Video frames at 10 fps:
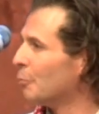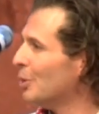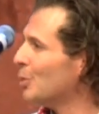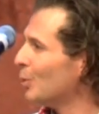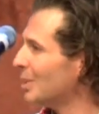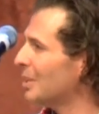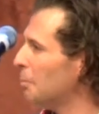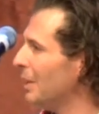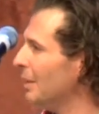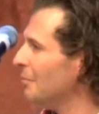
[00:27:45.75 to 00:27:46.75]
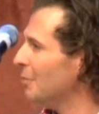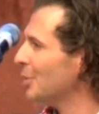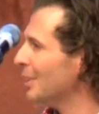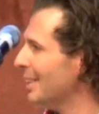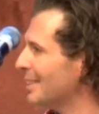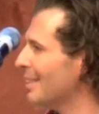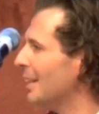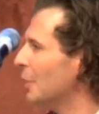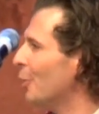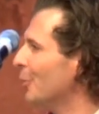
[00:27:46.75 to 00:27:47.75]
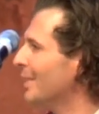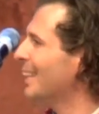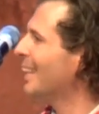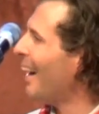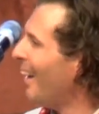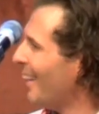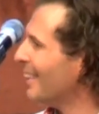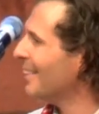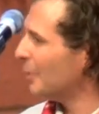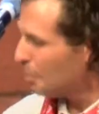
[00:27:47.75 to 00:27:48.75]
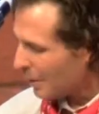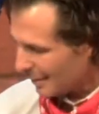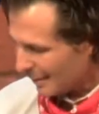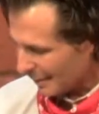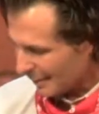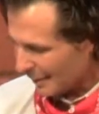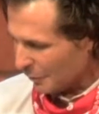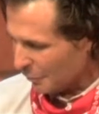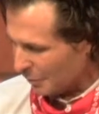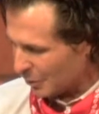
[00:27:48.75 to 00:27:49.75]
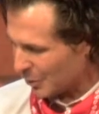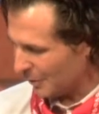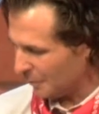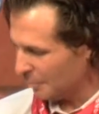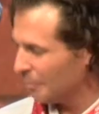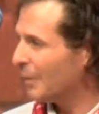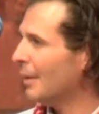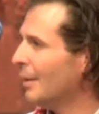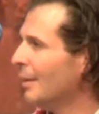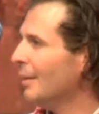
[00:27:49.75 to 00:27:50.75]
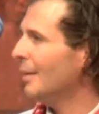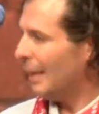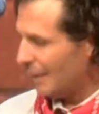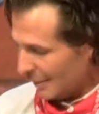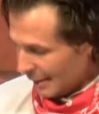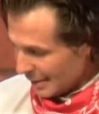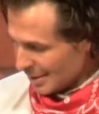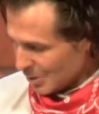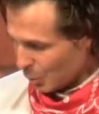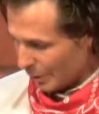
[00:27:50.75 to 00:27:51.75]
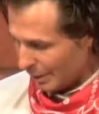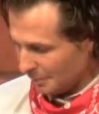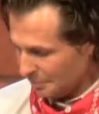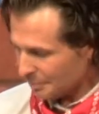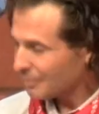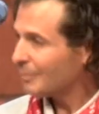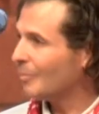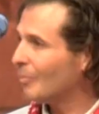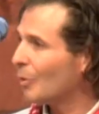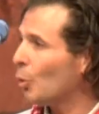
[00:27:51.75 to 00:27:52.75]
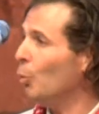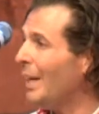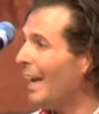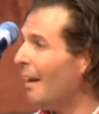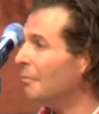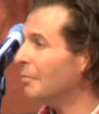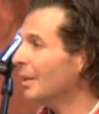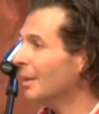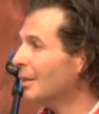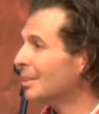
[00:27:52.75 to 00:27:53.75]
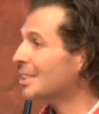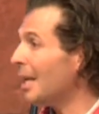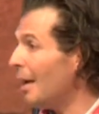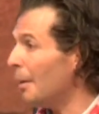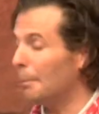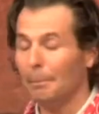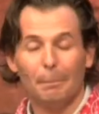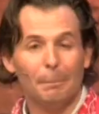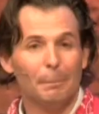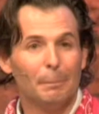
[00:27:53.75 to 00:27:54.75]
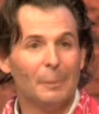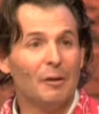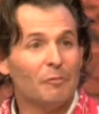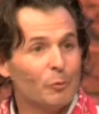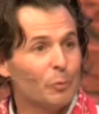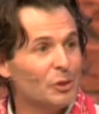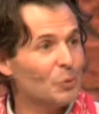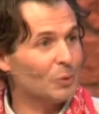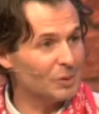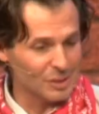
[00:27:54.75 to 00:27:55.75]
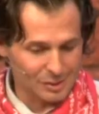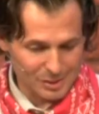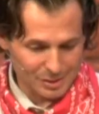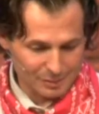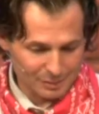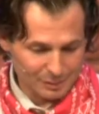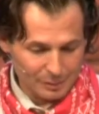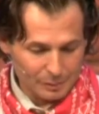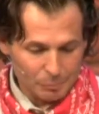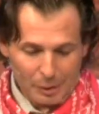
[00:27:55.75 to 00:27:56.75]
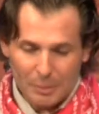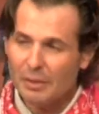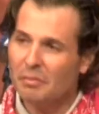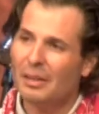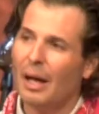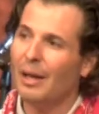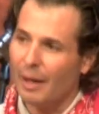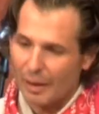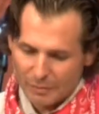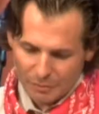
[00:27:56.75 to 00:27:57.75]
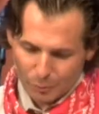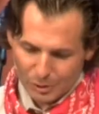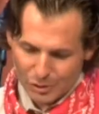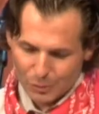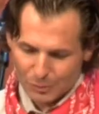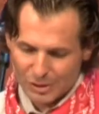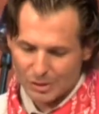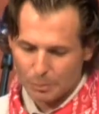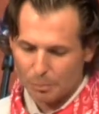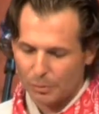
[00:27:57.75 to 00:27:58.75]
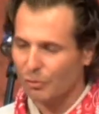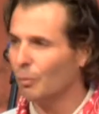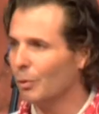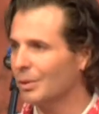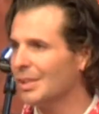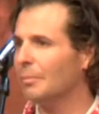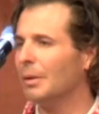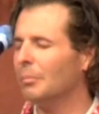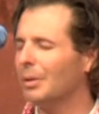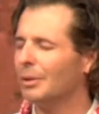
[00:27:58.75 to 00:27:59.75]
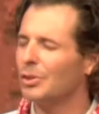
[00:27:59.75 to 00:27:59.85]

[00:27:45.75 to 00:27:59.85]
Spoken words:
resource-dependent vision is a thing called God-dependent vision. And this is when we have some of the resources, maybe even a lot of the resources to put towards something, but it's